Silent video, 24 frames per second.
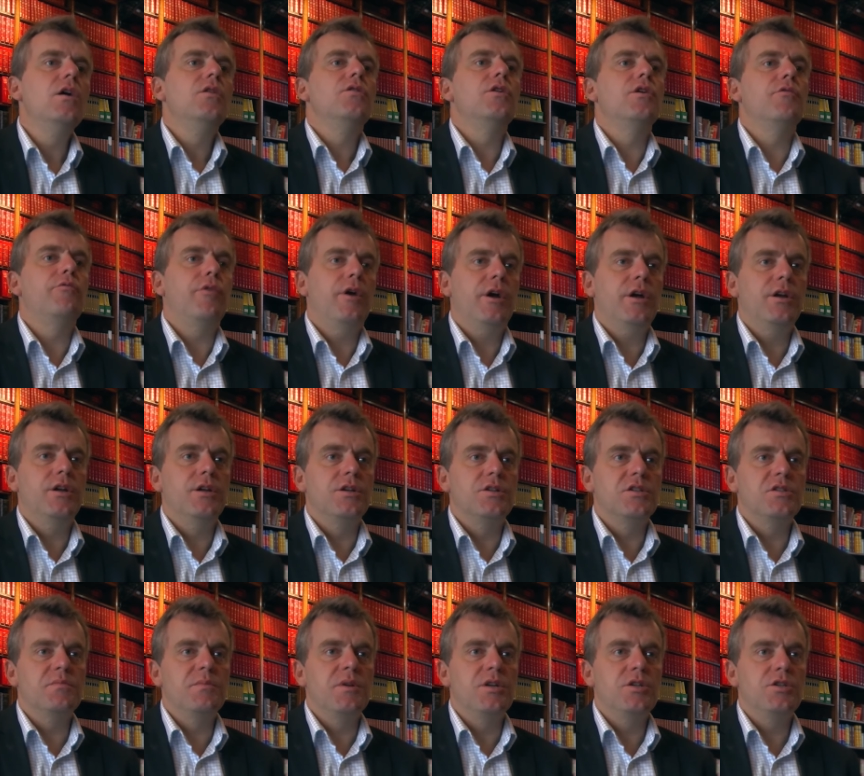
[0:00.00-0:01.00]
The
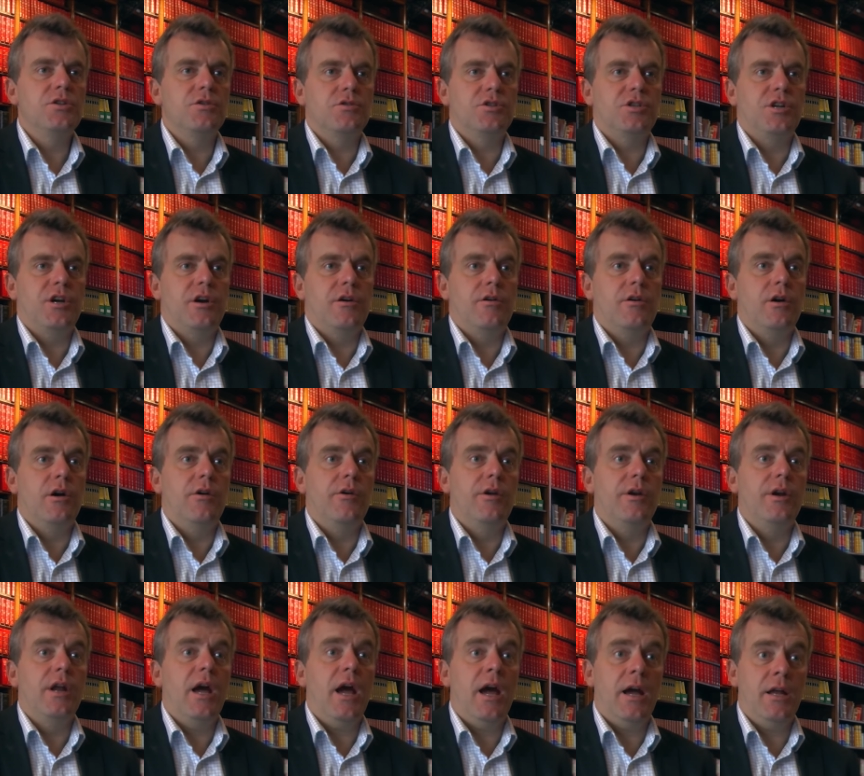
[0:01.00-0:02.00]
Orionids meteor shower are
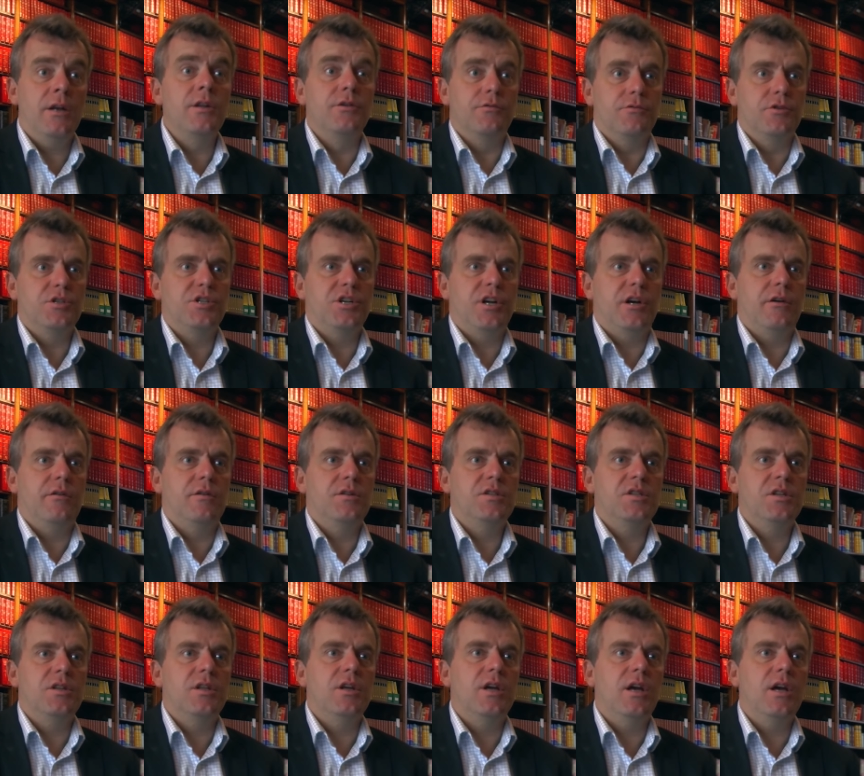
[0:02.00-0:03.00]
an annual shower,
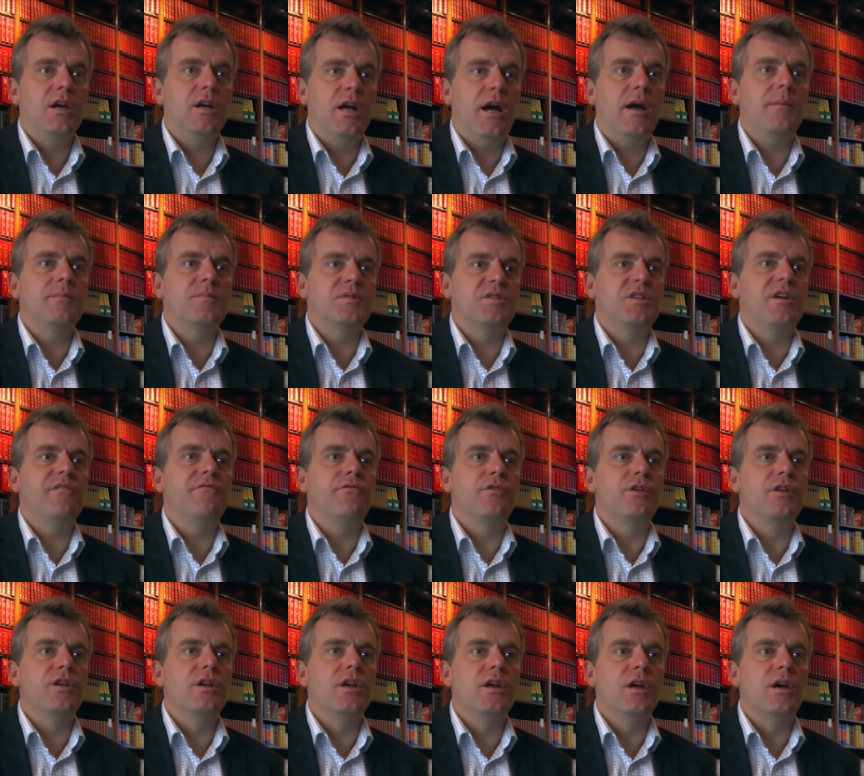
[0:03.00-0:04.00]
so they, it happens
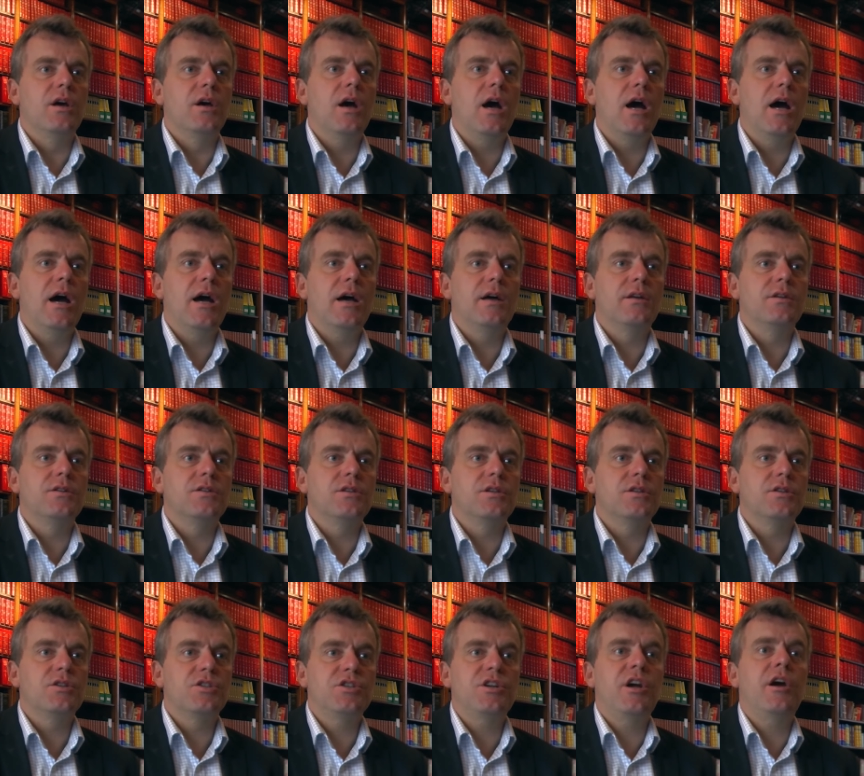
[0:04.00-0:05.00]
every year, and uh,
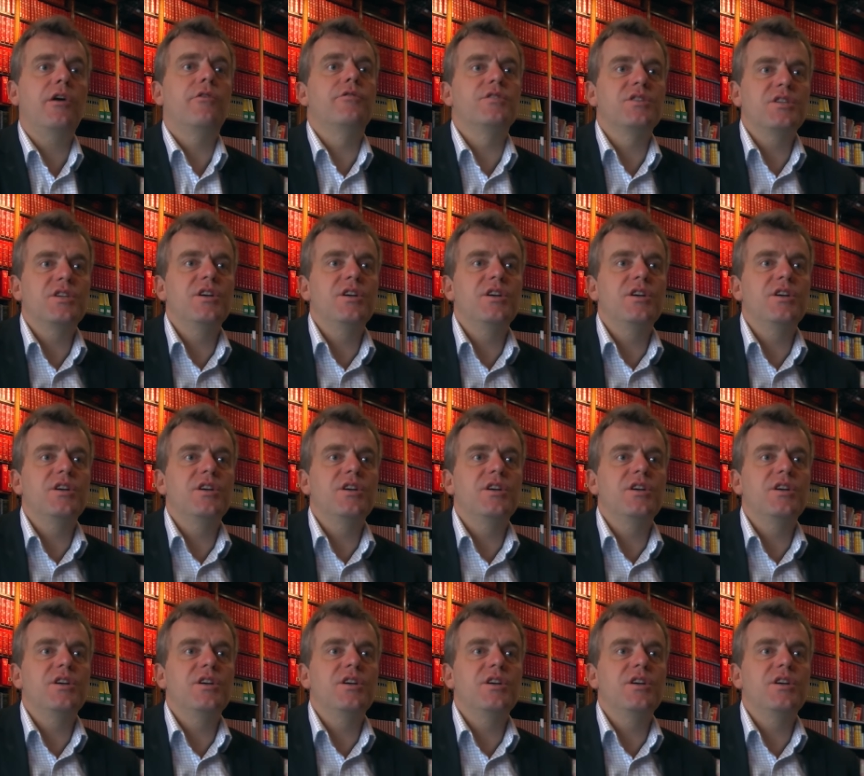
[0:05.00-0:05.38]
the shower is